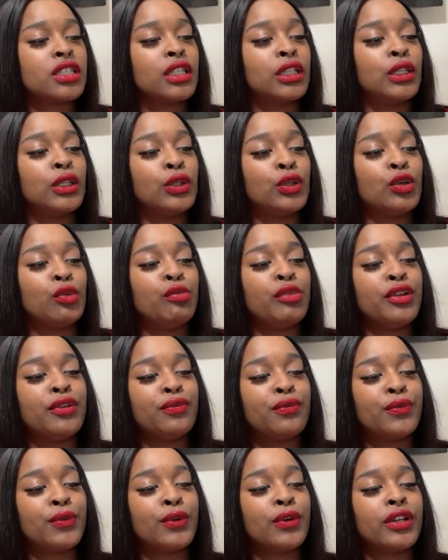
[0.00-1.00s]
a little bit
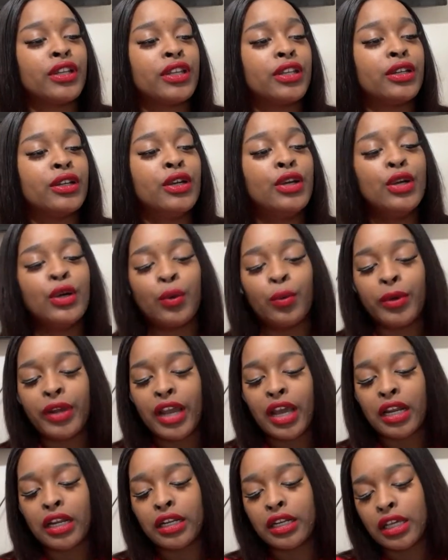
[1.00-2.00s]
for you. We
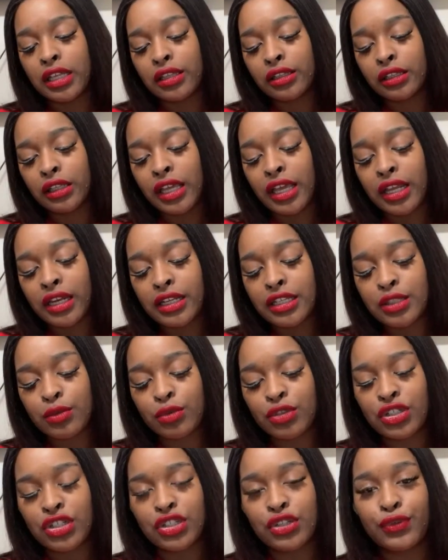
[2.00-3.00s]
got another lettuce,
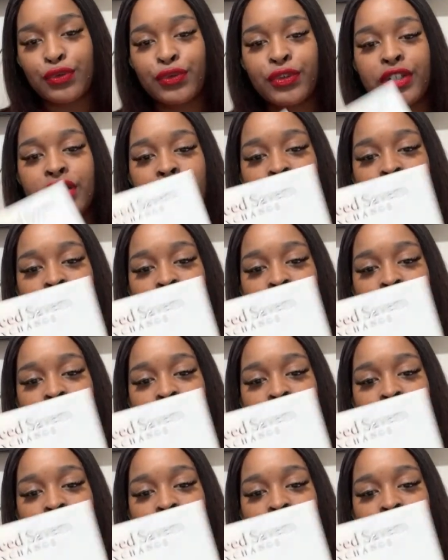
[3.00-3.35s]
which is a French